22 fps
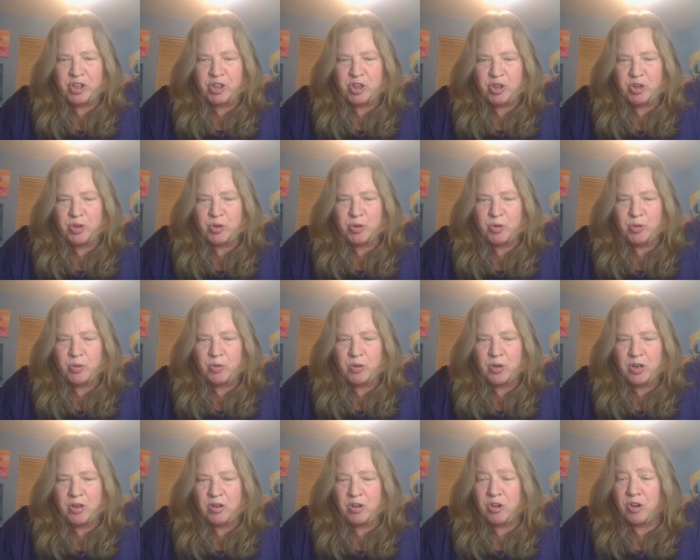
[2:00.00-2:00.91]

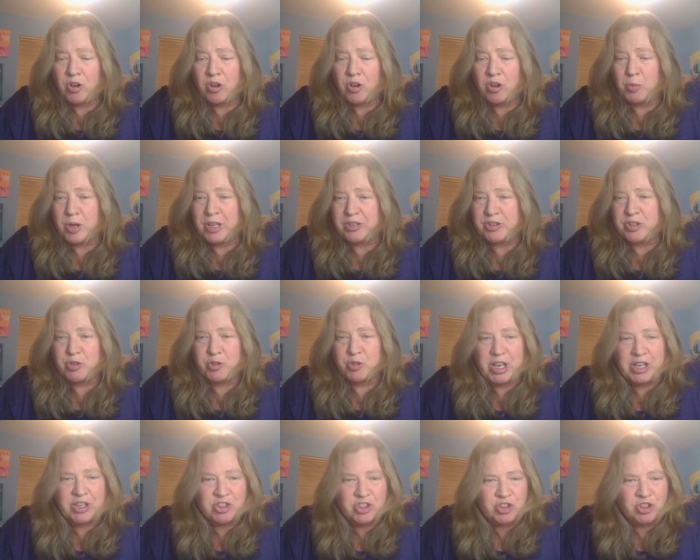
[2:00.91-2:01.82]
you or what
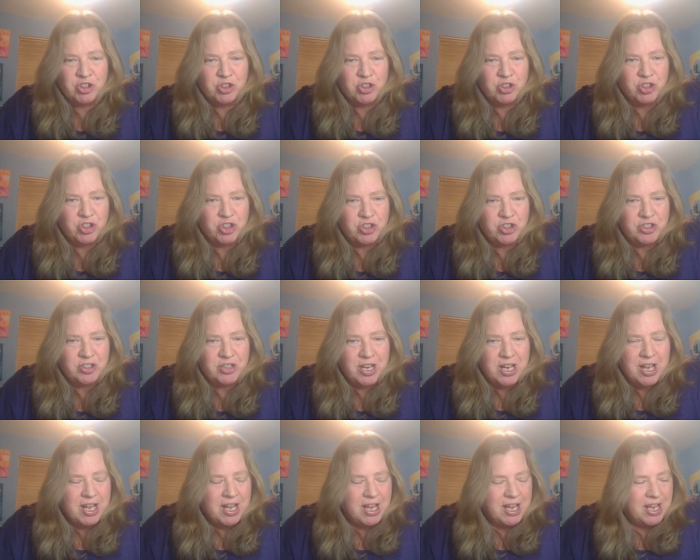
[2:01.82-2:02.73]
direction you should
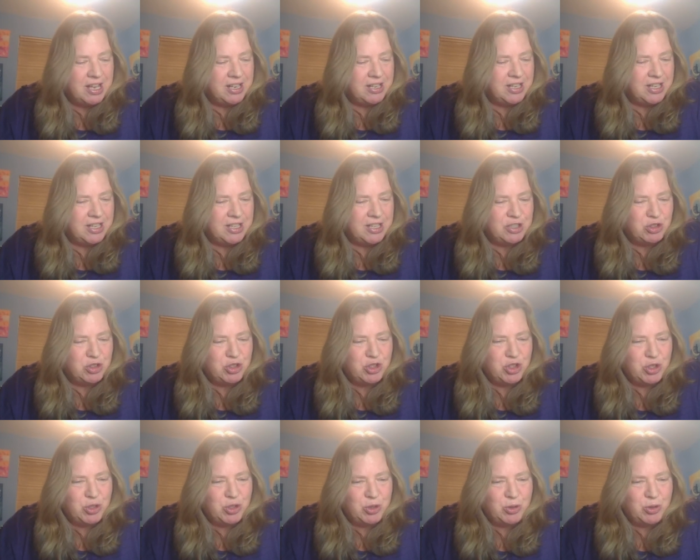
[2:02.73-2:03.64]
head
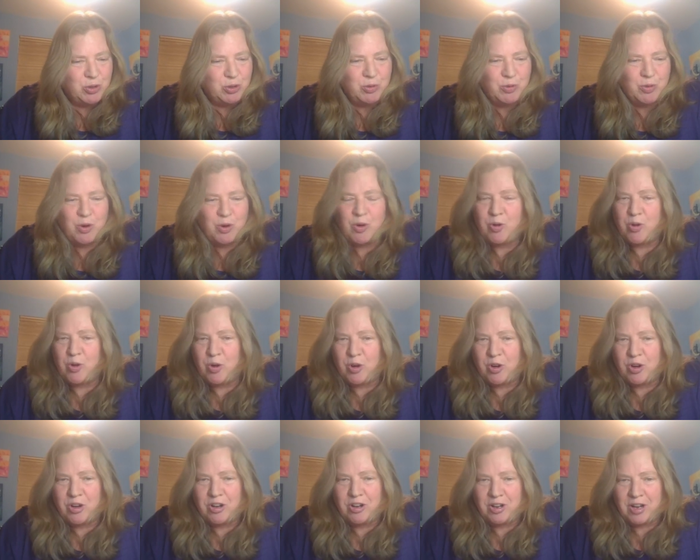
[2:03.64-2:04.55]
into
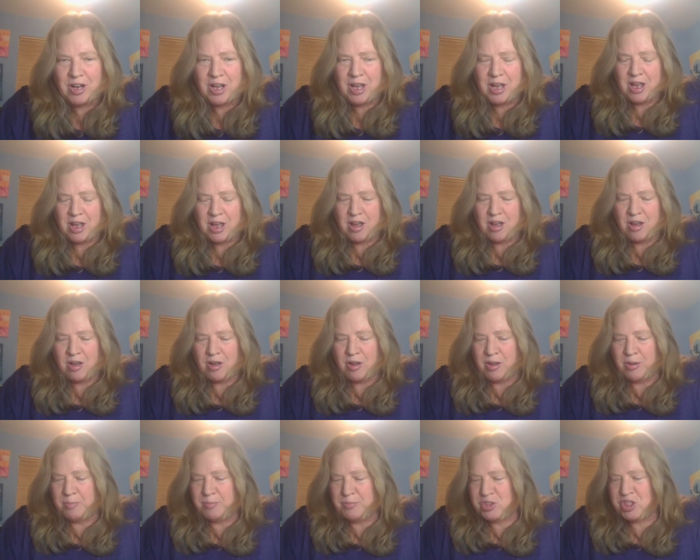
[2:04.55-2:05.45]
or
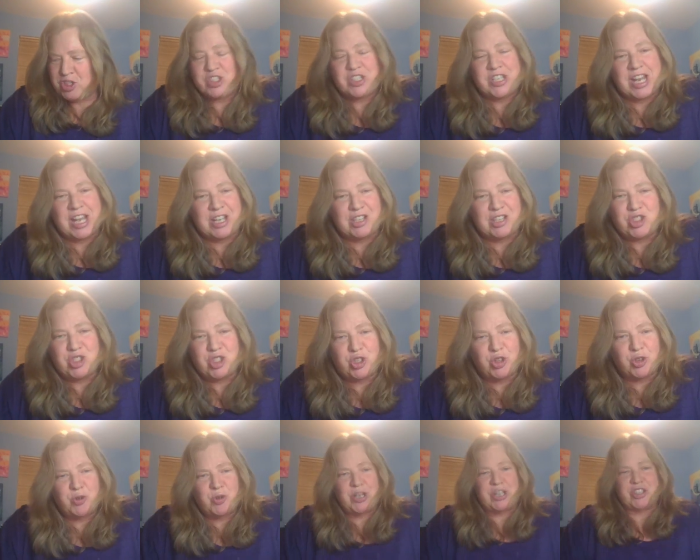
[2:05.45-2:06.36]
um, just answer
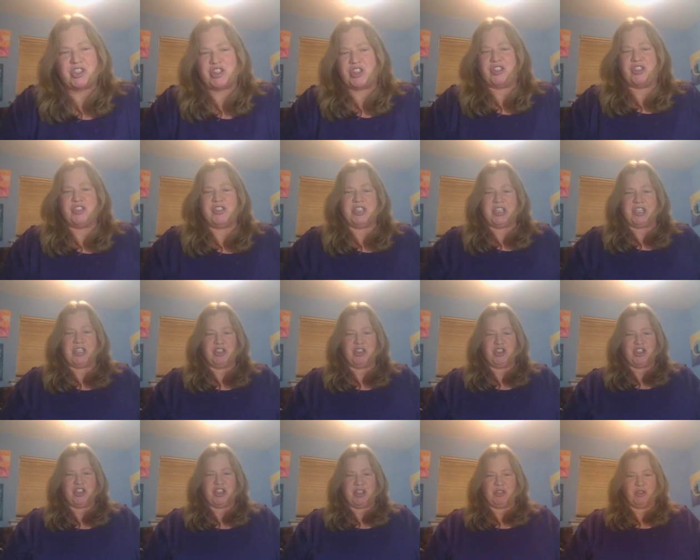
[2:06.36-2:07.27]
your questions in
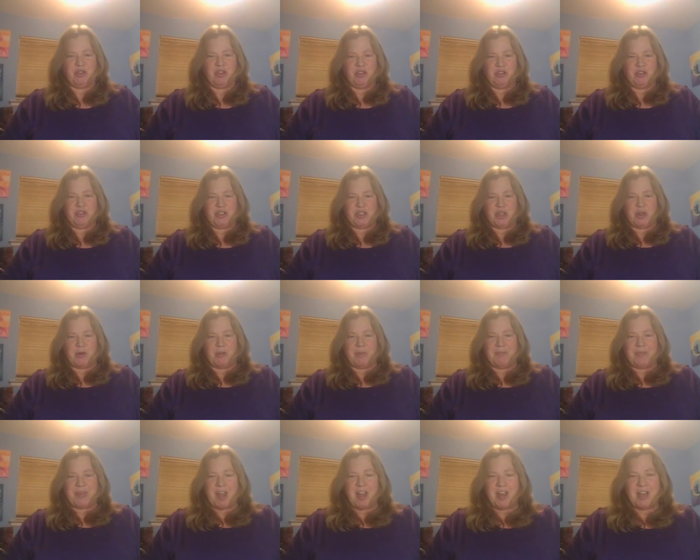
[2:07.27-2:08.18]
general. So,
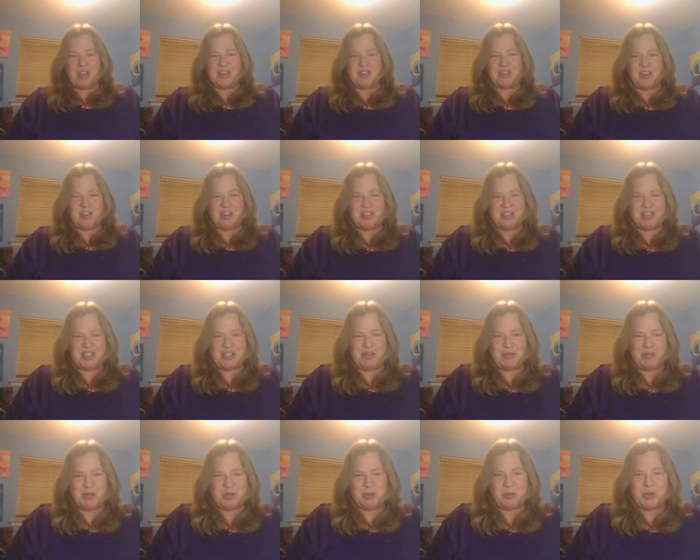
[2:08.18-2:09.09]
hi, Donna's
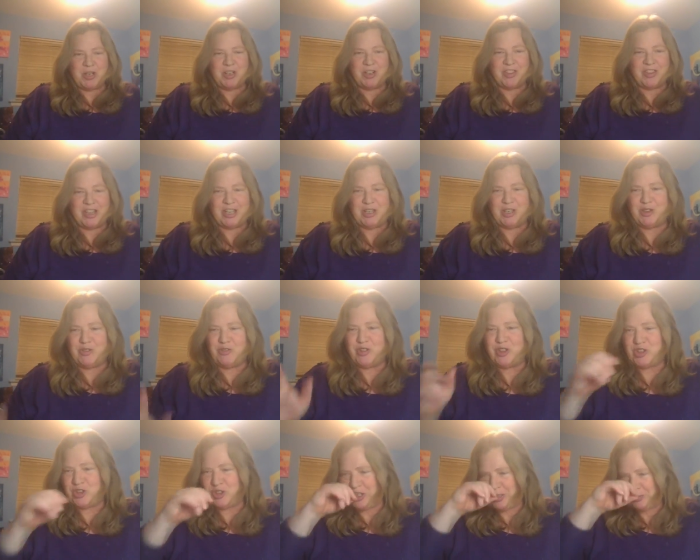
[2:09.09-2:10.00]
here as well. Thank you
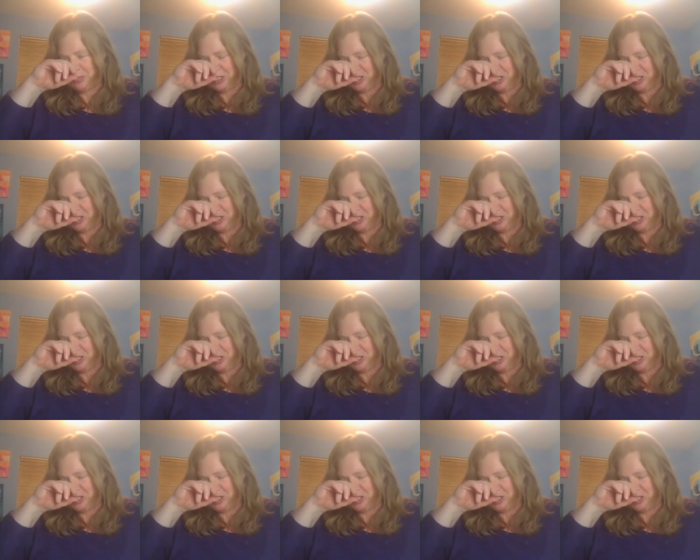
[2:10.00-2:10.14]
for joining me,